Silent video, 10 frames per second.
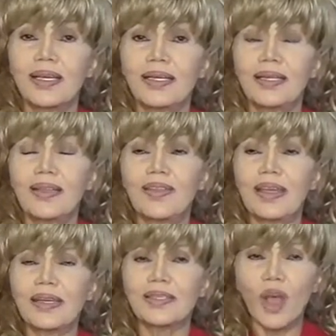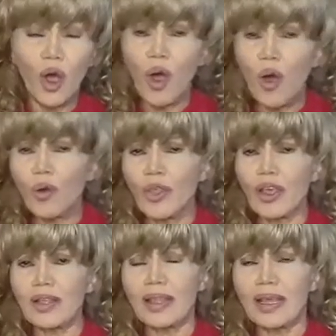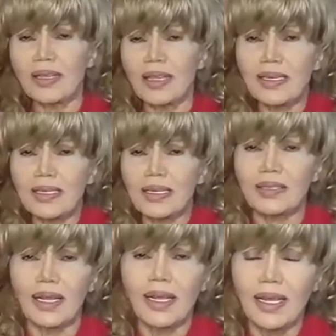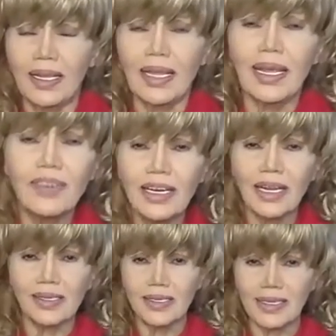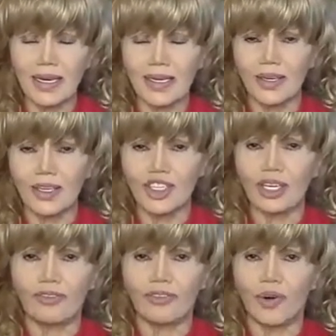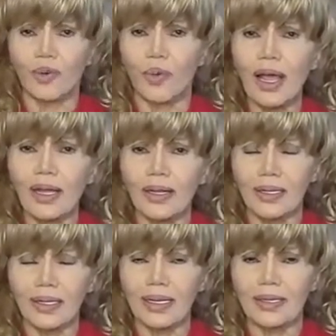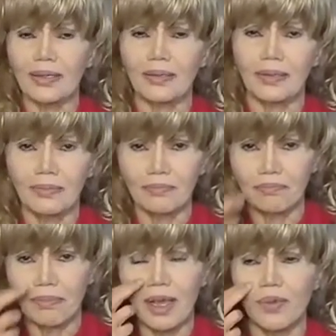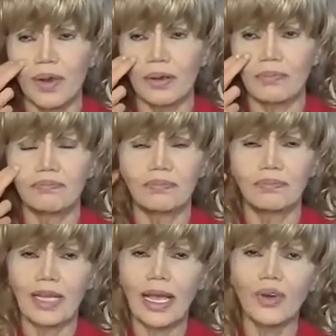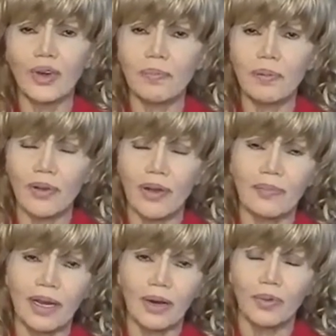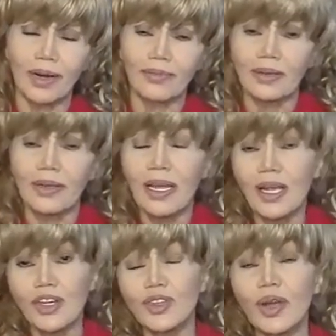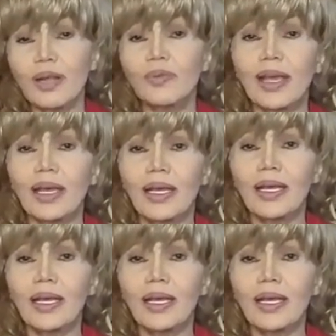The thing is, oh, they they they did they haven't done Scientology for a while. They they were out of parameter or whatever. So anyway,